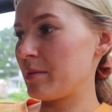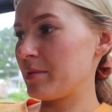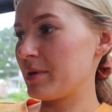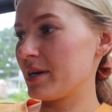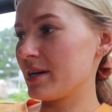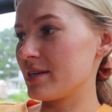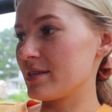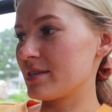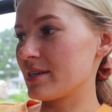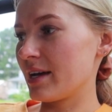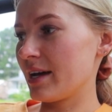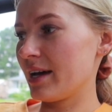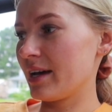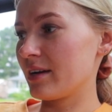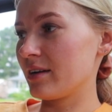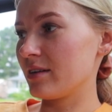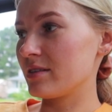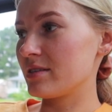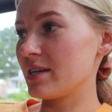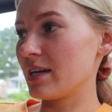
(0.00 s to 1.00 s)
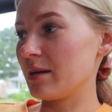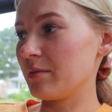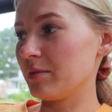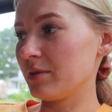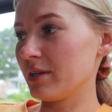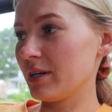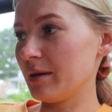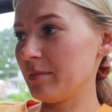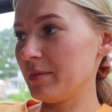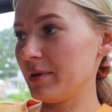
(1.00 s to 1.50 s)
because I had a table
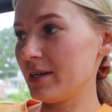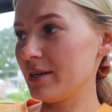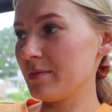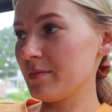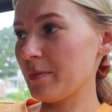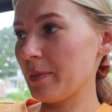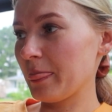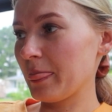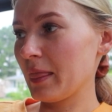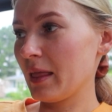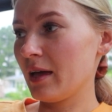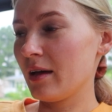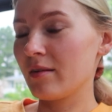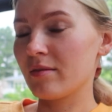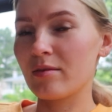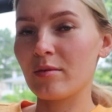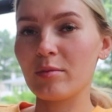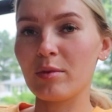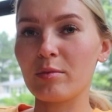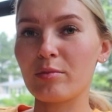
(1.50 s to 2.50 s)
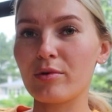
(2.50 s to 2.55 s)
come in from the